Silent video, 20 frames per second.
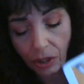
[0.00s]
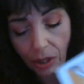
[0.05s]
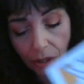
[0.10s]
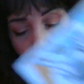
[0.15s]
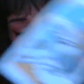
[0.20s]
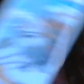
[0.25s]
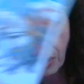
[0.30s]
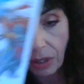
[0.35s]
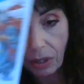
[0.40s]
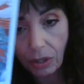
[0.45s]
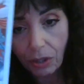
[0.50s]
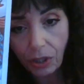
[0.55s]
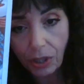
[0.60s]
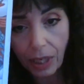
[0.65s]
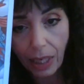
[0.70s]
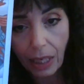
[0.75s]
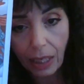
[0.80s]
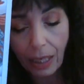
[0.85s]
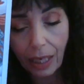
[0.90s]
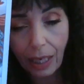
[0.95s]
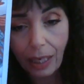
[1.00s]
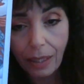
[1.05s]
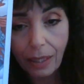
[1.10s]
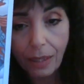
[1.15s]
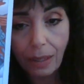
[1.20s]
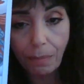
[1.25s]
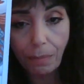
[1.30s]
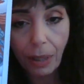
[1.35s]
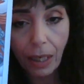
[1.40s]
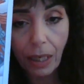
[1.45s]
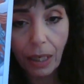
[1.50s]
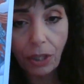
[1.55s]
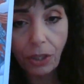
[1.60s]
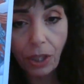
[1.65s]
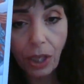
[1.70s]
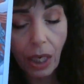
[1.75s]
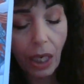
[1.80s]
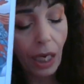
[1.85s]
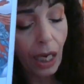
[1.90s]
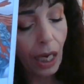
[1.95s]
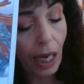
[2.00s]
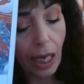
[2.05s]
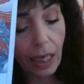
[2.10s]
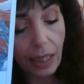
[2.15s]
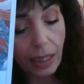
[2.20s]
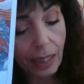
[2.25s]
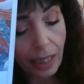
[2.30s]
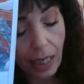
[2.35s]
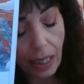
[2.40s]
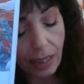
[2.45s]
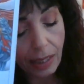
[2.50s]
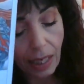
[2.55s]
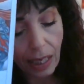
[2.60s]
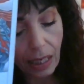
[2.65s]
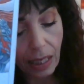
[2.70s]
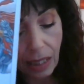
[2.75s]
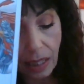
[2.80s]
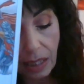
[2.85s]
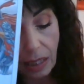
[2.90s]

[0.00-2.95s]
and research that he gained as a page, and he takes that and he